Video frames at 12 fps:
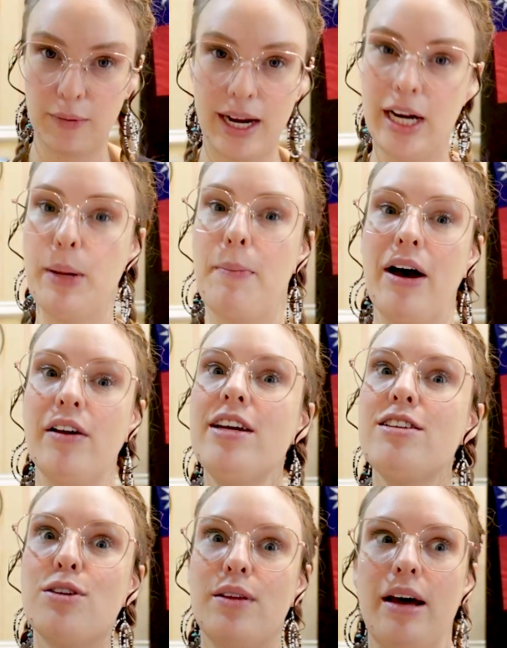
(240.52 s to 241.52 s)
written about
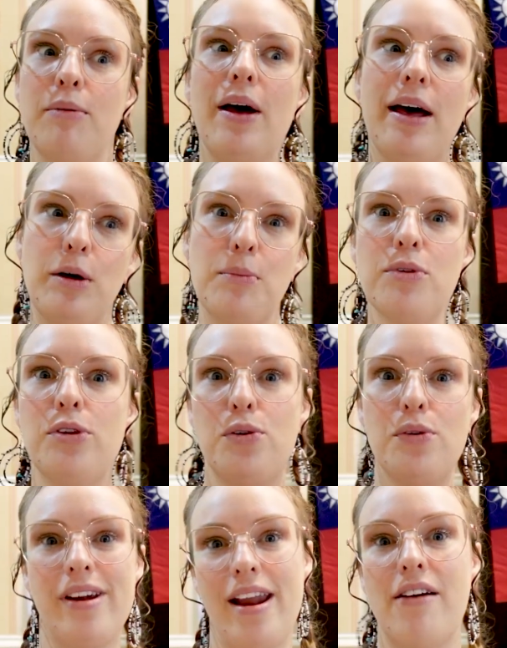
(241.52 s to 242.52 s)
it, so that will help you
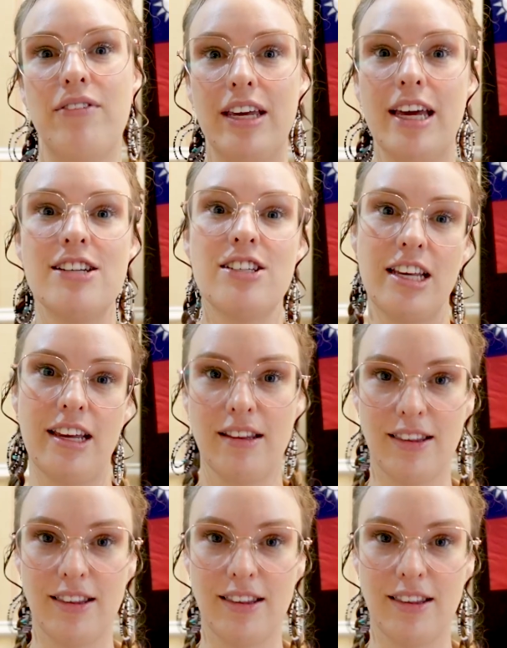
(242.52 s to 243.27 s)
navigate to get